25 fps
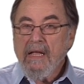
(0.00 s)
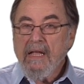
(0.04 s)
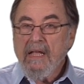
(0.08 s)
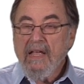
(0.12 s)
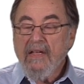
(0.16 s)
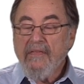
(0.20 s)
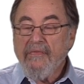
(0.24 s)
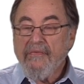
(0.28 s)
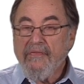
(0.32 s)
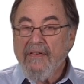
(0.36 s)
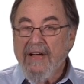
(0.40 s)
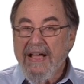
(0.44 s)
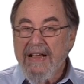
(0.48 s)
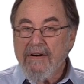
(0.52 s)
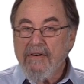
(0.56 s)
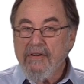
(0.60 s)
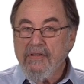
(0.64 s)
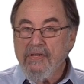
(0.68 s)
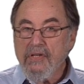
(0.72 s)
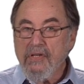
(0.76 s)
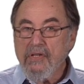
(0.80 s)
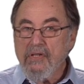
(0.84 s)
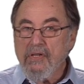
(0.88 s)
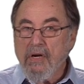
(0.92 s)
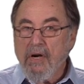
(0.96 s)
If
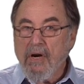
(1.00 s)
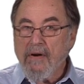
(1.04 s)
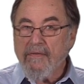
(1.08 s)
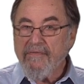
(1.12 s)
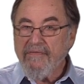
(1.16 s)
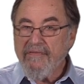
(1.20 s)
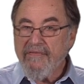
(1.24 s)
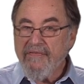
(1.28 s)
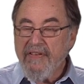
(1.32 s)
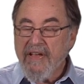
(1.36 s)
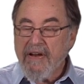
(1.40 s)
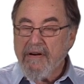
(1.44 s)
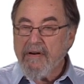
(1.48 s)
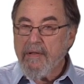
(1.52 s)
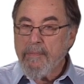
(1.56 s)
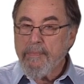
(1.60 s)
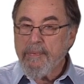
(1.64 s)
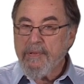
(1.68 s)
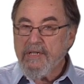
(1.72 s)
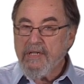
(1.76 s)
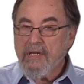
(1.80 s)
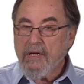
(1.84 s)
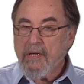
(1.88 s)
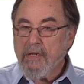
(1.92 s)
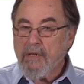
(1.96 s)
viruses are very
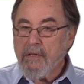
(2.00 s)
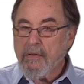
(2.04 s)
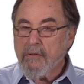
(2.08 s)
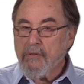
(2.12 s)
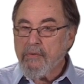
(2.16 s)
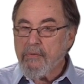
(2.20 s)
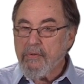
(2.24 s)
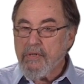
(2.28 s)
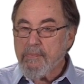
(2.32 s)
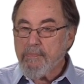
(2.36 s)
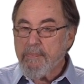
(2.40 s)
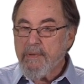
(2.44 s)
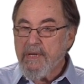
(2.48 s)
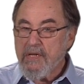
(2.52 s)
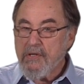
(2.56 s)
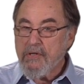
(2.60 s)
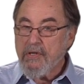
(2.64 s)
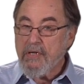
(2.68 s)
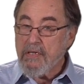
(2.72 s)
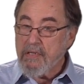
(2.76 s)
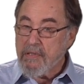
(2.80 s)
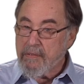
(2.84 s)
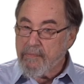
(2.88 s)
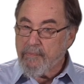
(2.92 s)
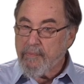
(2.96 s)
particular to a
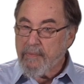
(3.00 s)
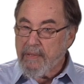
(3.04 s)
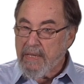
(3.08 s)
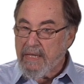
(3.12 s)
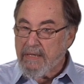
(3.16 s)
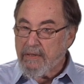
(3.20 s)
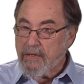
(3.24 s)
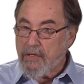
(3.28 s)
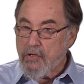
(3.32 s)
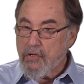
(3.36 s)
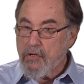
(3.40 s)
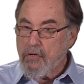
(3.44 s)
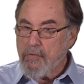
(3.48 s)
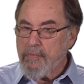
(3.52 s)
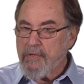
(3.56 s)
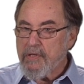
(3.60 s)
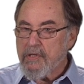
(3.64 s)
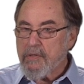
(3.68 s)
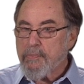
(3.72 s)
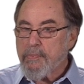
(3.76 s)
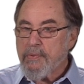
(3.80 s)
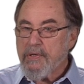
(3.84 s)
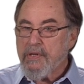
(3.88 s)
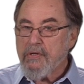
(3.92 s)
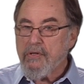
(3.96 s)
species, like the human
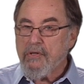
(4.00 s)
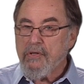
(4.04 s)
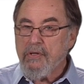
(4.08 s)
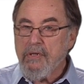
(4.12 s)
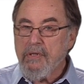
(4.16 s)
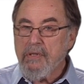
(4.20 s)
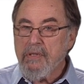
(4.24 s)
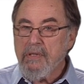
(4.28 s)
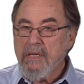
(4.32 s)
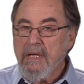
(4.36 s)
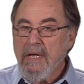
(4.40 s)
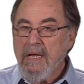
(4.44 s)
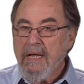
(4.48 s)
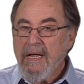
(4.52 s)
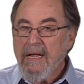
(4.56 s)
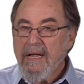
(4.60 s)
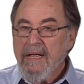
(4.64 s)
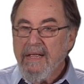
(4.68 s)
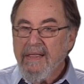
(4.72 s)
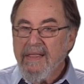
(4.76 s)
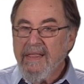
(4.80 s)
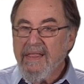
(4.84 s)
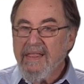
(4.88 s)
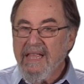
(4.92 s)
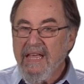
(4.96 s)
species,
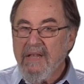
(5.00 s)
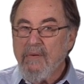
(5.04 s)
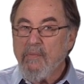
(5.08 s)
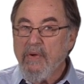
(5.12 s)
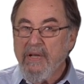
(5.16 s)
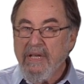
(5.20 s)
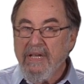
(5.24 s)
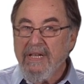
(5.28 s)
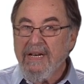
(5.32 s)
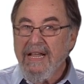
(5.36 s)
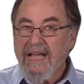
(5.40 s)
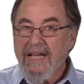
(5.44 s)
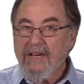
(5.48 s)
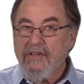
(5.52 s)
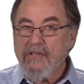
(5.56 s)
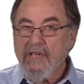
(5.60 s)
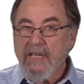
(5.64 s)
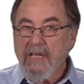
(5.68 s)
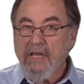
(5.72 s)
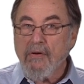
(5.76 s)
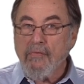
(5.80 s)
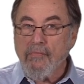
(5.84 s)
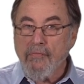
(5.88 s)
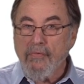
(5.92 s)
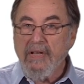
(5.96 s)
then we can
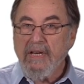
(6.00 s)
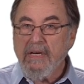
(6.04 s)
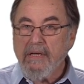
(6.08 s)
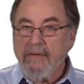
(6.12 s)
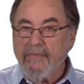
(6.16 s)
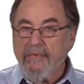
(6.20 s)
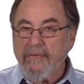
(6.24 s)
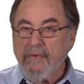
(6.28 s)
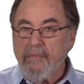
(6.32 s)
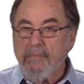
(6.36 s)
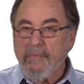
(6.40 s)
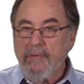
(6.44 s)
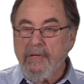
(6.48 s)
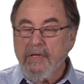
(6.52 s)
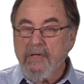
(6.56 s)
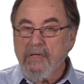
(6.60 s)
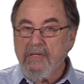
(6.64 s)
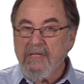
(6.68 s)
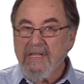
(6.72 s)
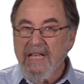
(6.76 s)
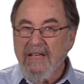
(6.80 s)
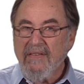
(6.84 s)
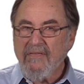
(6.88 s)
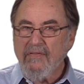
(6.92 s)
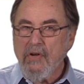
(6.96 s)
actually get rid of them
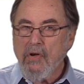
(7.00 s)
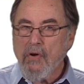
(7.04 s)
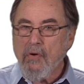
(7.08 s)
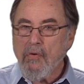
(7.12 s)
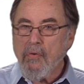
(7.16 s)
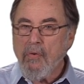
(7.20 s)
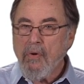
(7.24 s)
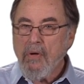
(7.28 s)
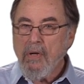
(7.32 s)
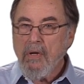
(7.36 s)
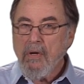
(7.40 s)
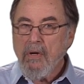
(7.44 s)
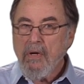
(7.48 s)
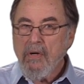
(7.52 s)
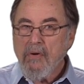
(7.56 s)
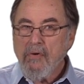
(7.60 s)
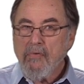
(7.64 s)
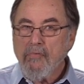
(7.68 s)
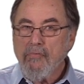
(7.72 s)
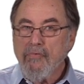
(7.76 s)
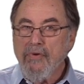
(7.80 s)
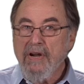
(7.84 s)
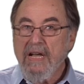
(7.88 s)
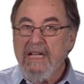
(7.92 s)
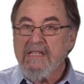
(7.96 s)
because they have no
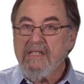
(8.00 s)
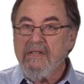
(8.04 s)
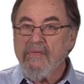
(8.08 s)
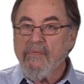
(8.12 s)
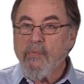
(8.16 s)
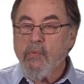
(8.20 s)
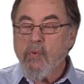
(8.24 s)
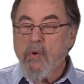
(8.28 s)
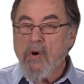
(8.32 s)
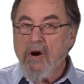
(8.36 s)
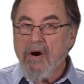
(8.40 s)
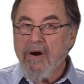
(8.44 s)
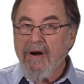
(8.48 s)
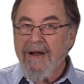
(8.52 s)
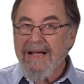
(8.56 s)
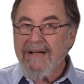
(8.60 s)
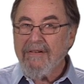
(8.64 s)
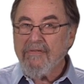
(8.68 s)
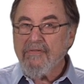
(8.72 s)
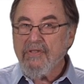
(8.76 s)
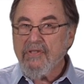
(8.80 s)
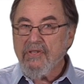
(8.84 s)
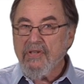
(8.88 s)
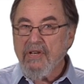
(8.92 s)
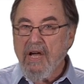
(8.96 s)
reservoir
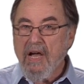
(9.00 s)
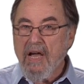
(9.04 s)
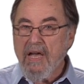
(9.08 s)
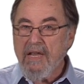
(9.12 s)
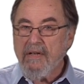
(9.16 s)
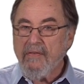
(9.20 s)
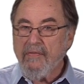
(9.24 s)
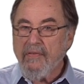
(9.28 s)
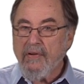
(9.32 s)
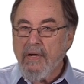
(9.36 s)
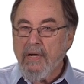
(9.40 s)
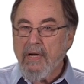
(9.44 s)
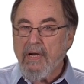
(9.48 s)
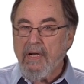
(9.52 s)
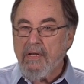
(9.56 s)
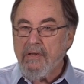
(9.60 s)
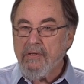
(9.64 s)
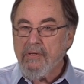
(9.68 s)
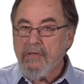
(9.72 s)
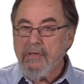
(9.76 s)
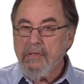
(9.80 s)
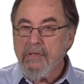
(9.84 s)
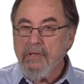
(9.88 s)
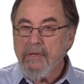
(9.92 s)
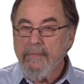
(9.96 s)
outside of
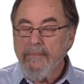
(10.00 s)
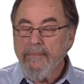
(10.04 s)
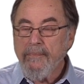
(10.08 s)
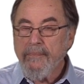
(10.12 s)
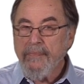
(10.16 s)
us.